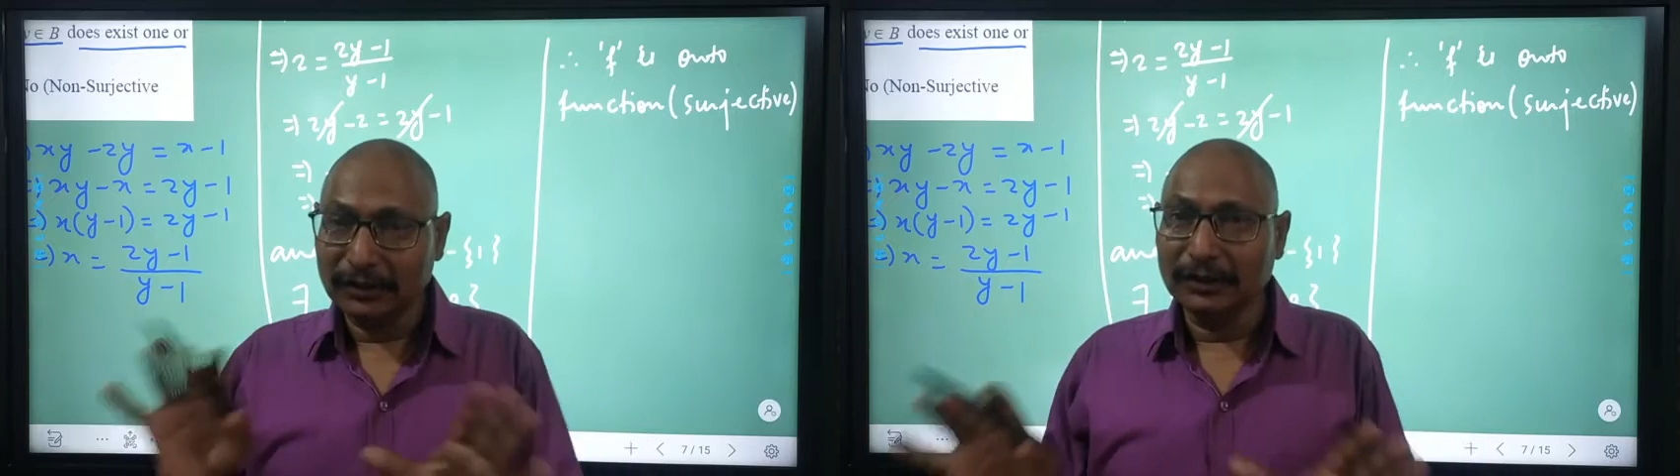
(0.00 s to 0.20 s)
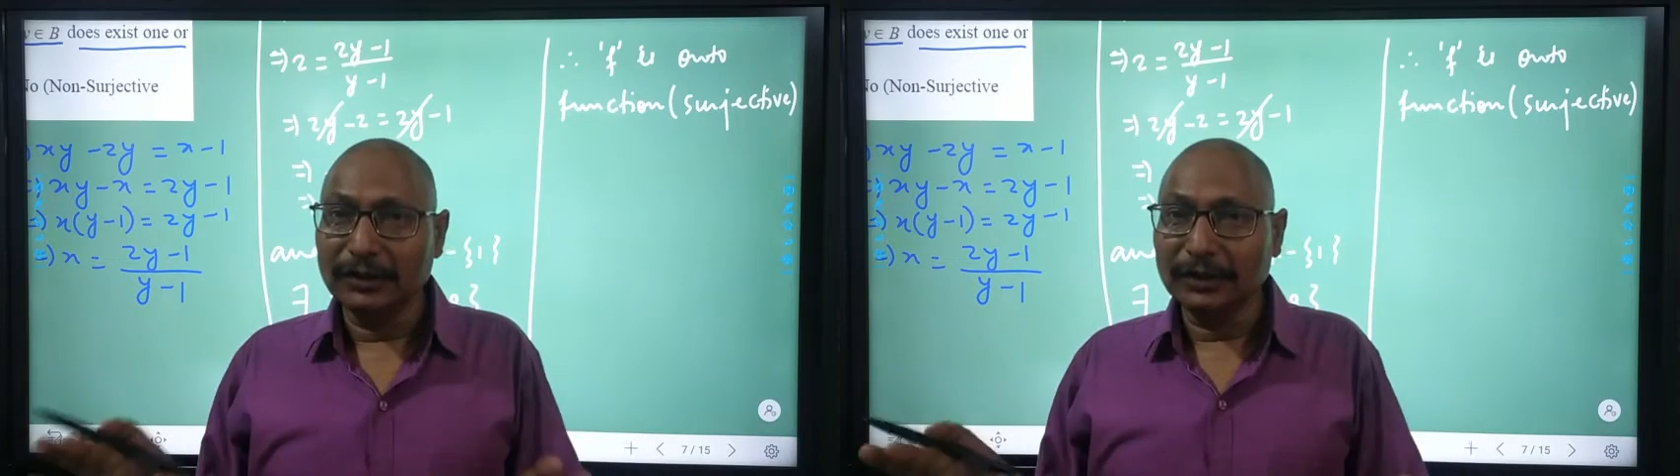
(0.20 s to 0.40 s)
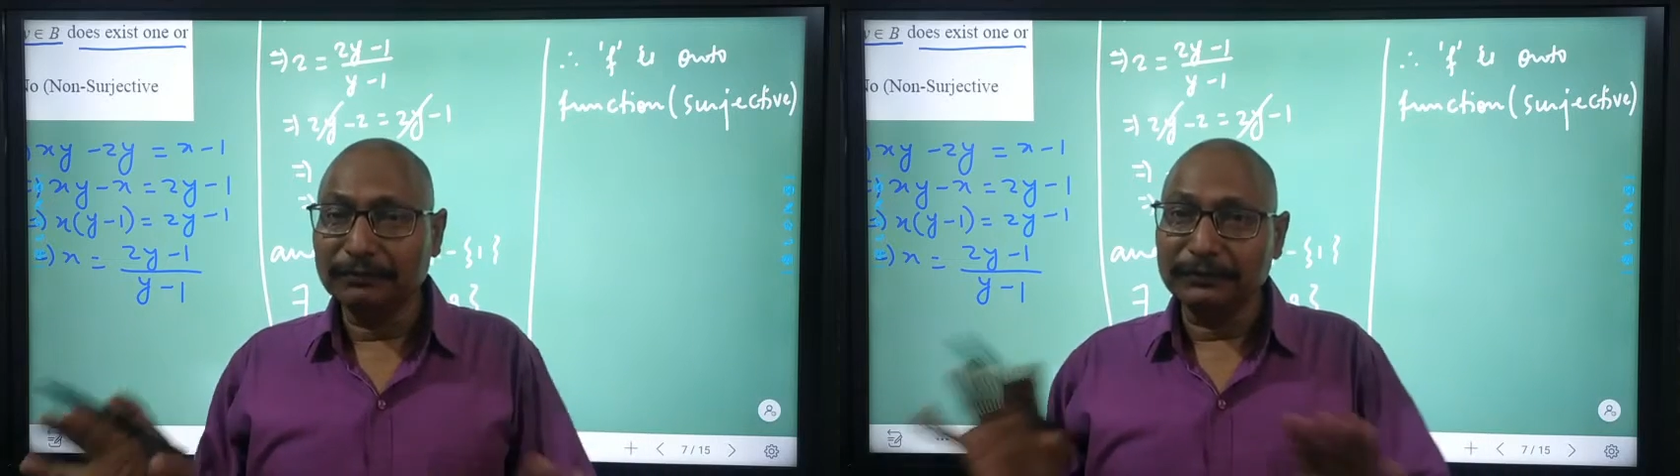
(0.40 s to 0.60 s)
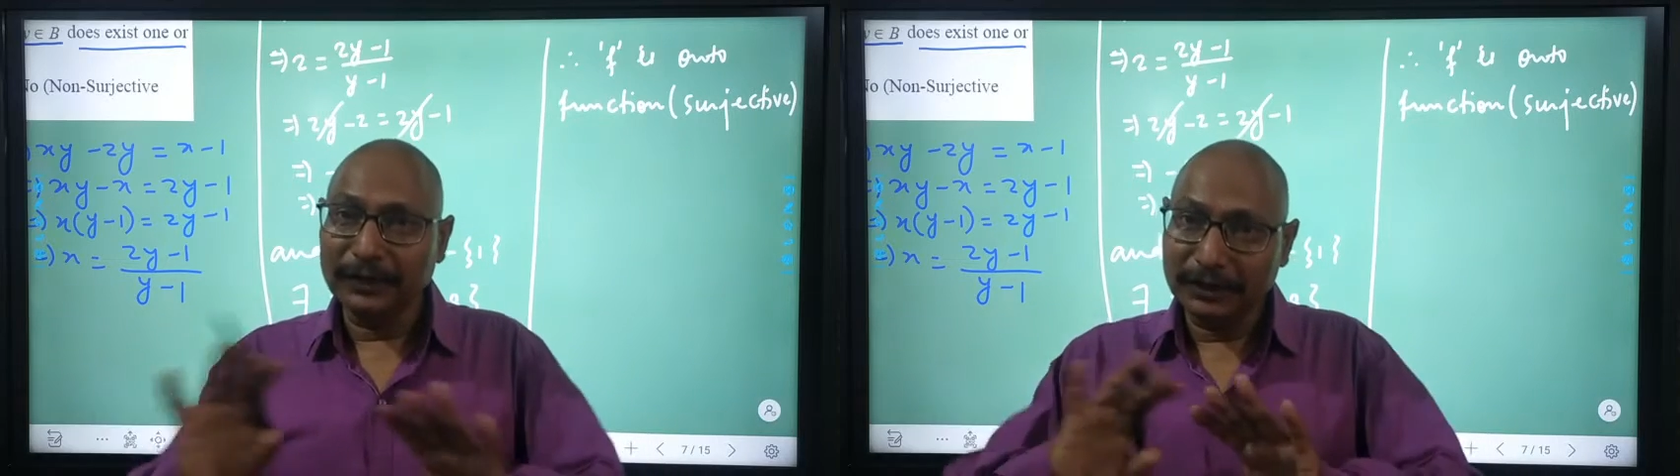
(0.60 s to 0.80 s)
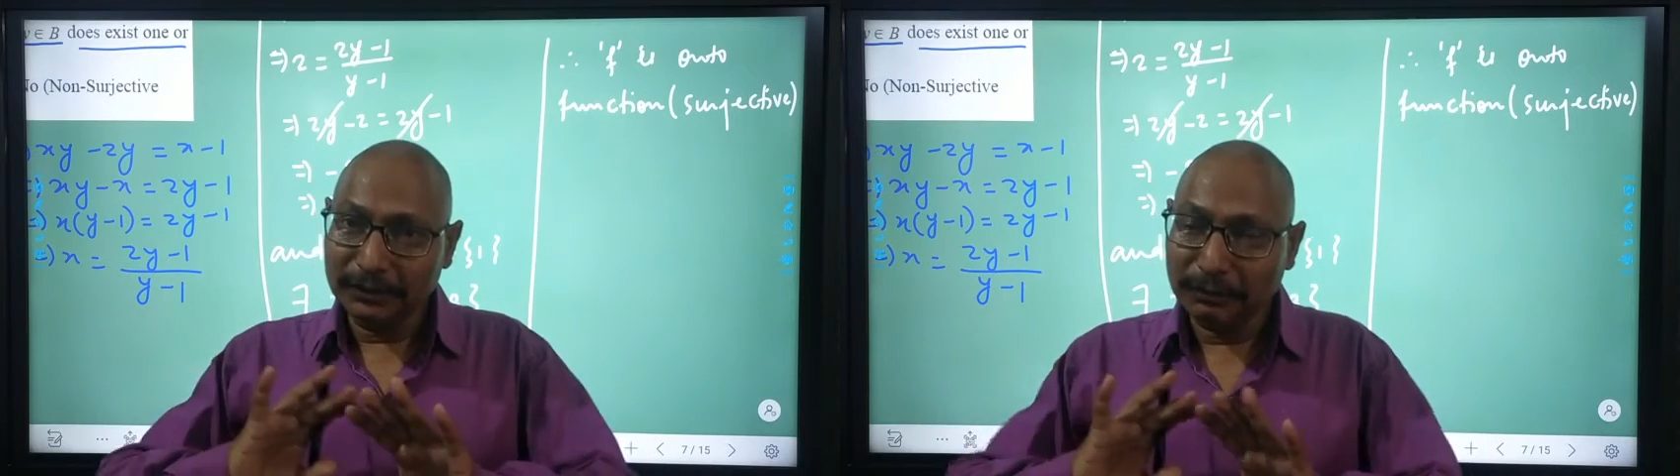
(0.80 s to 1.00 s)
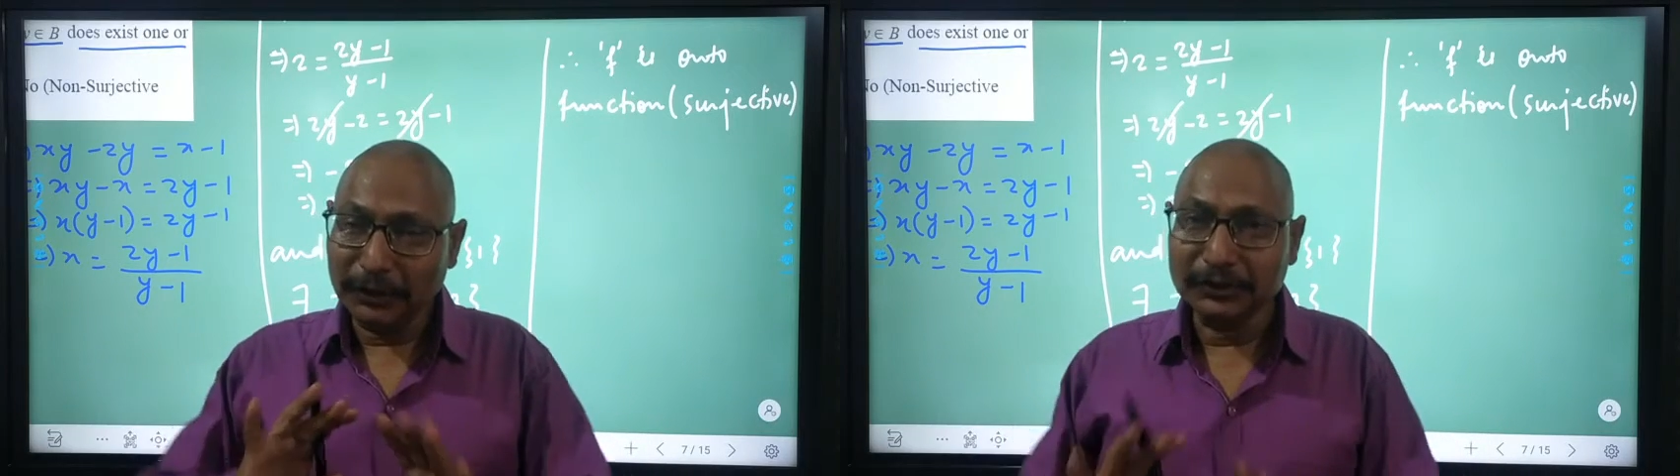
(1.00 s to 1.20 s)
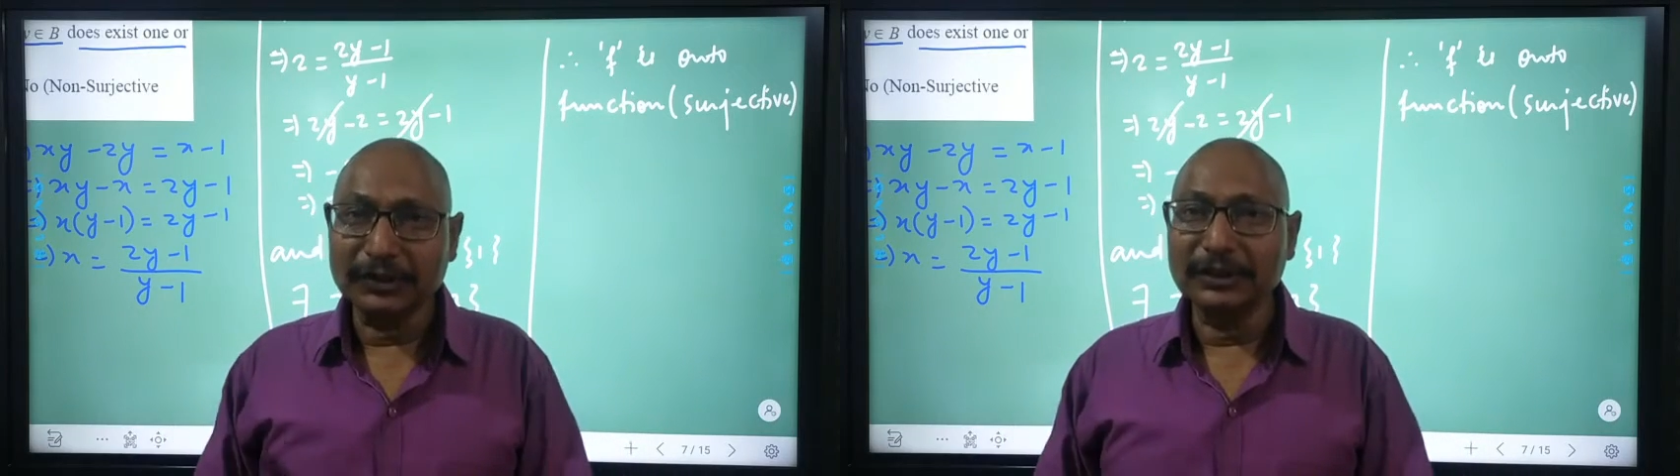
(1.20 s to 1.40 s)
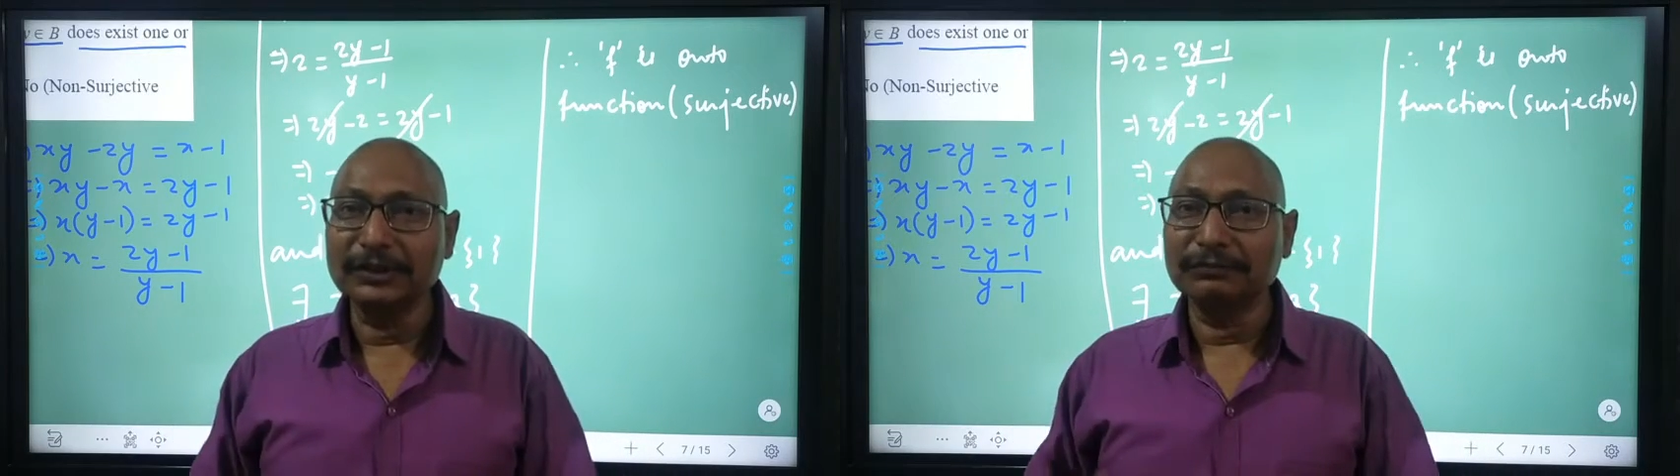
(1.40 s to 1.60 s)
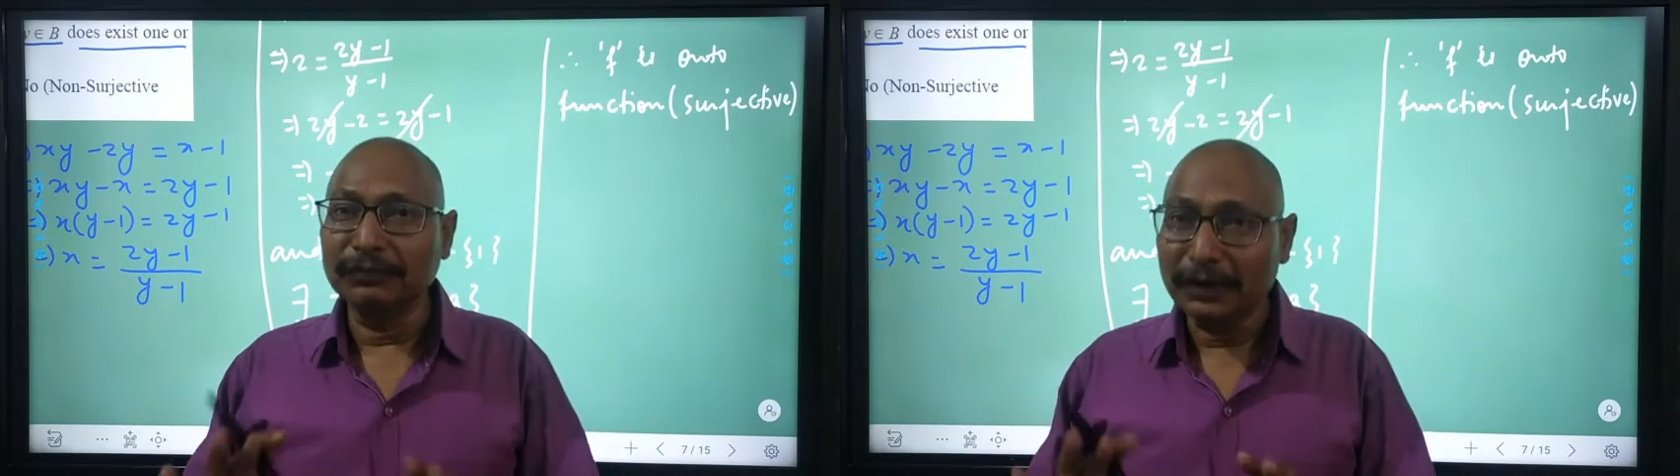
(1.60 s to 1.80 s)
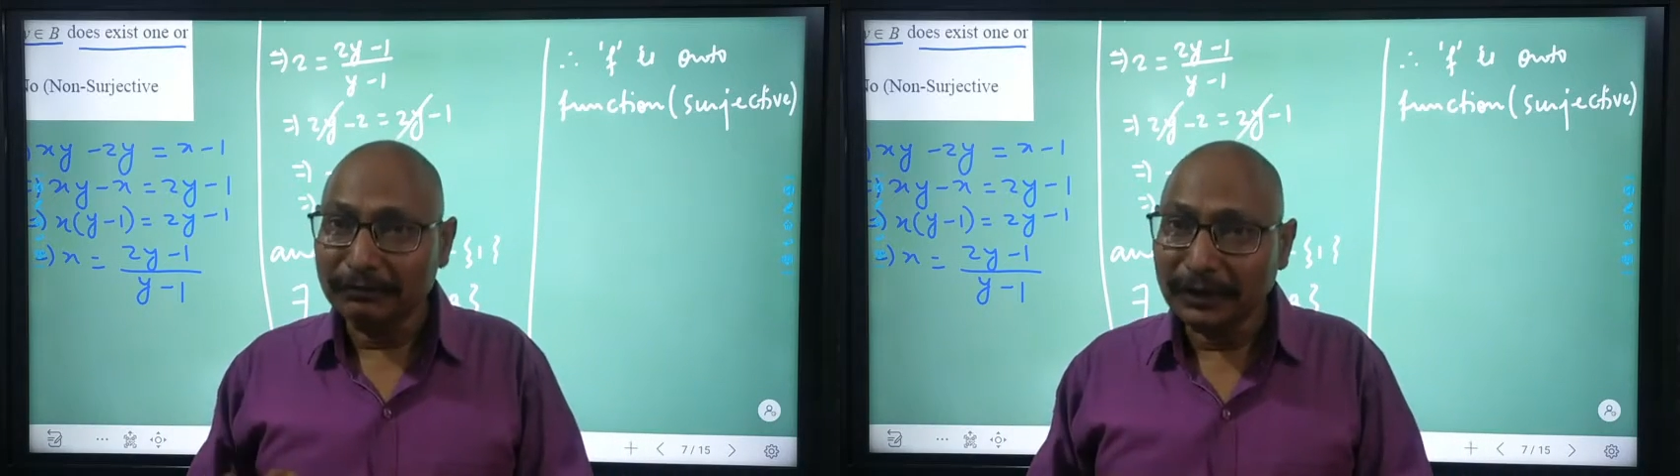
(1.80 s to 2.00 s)
if any function is
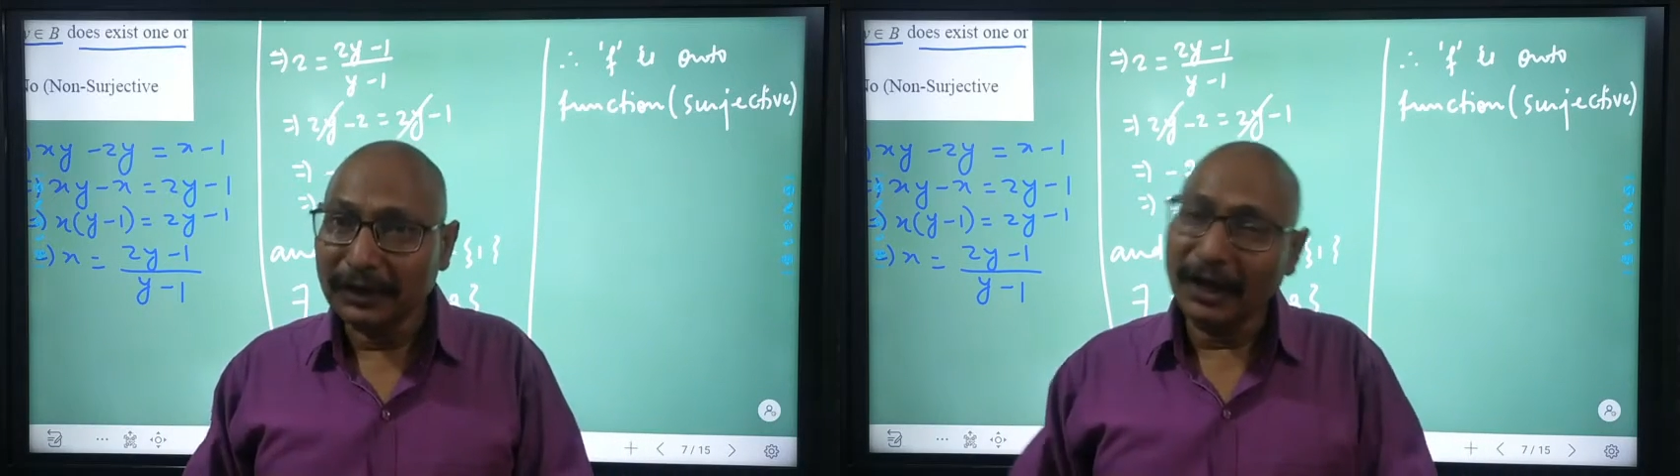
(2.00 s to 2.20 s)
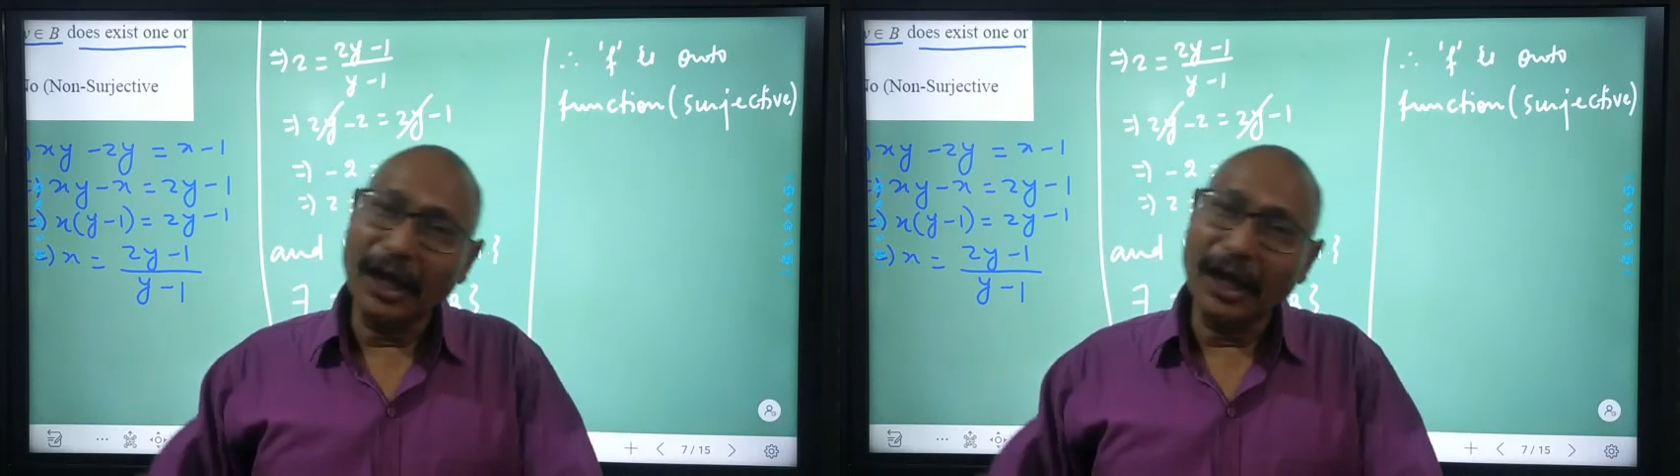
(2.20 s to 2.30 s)
1 1